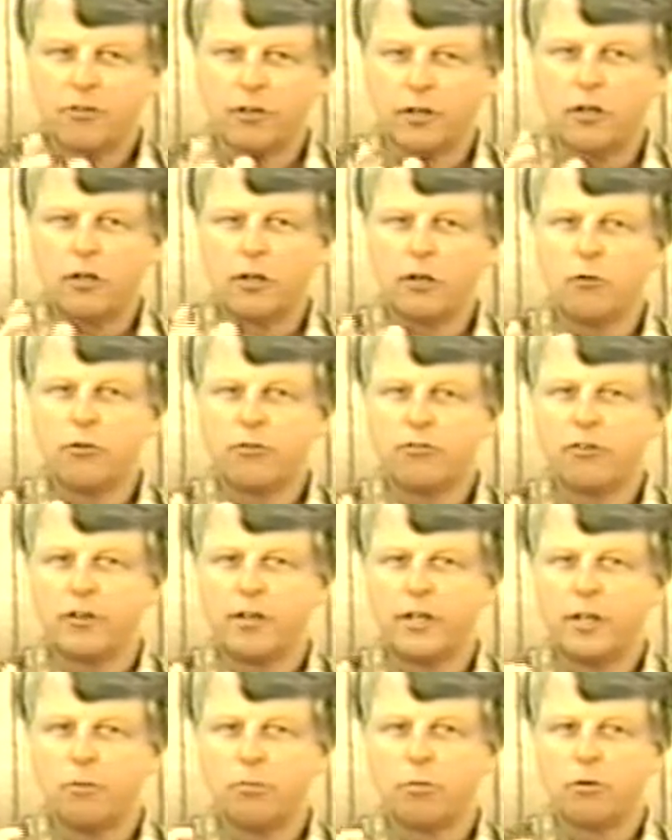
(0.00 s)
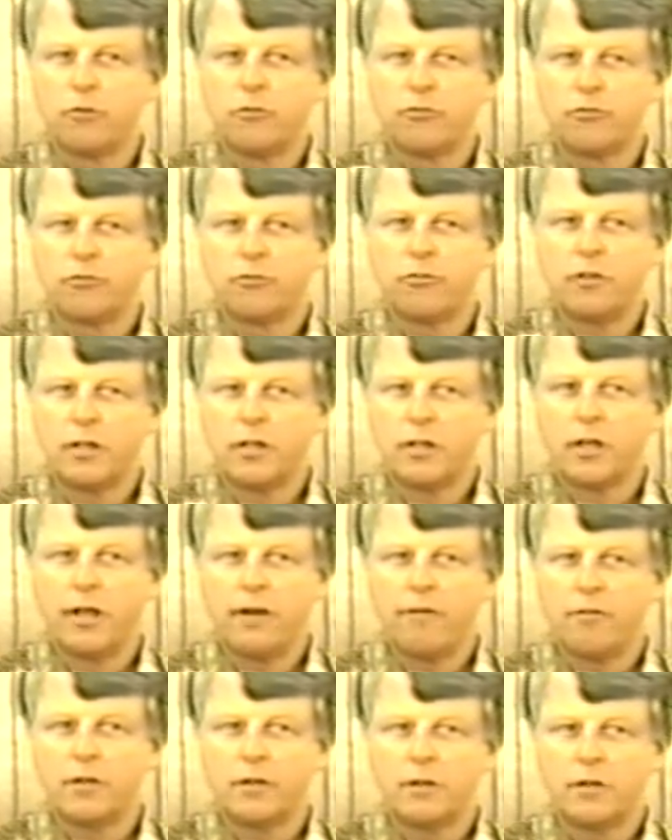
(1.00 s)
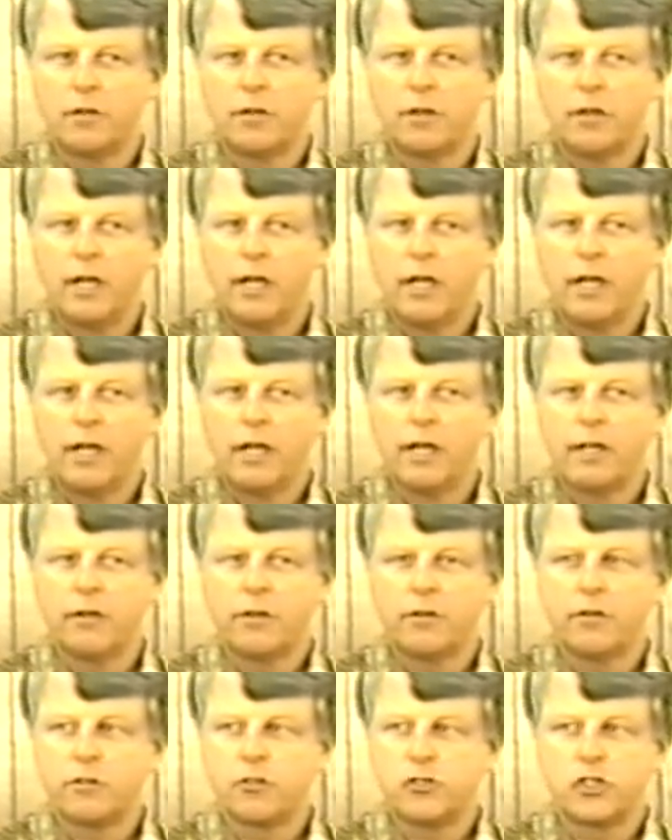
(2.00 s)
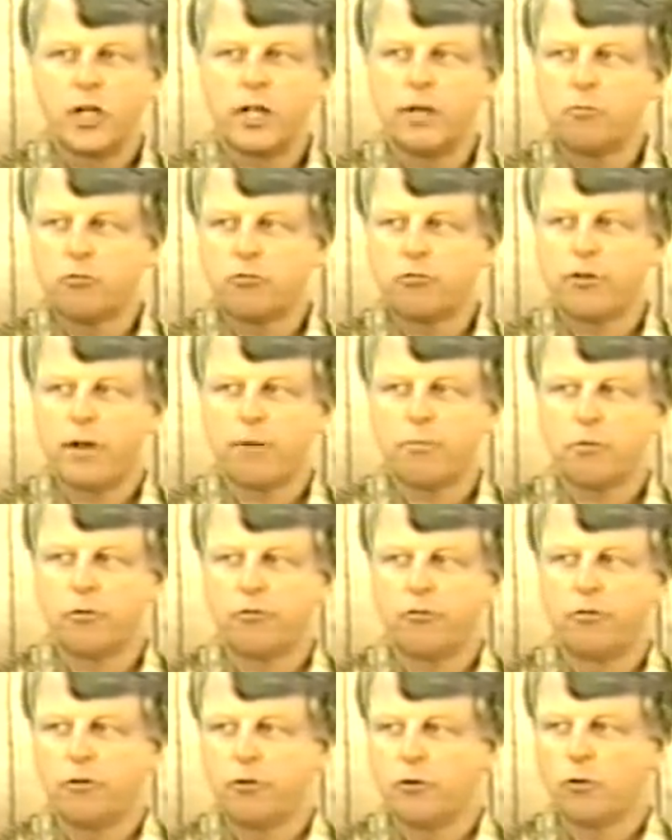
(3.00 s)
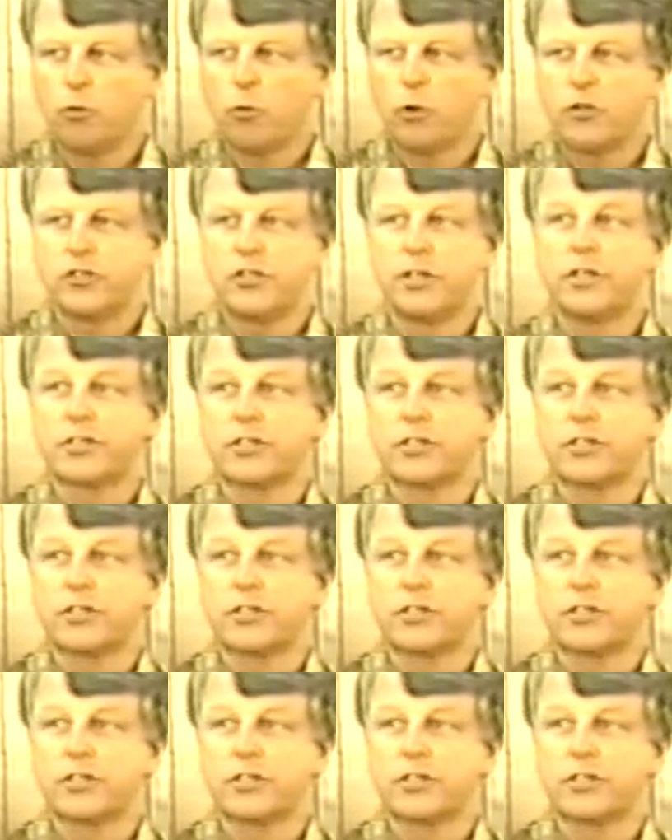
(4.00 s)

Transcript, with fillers: The clue is in Hebrews 11 and James chapter 2, where she is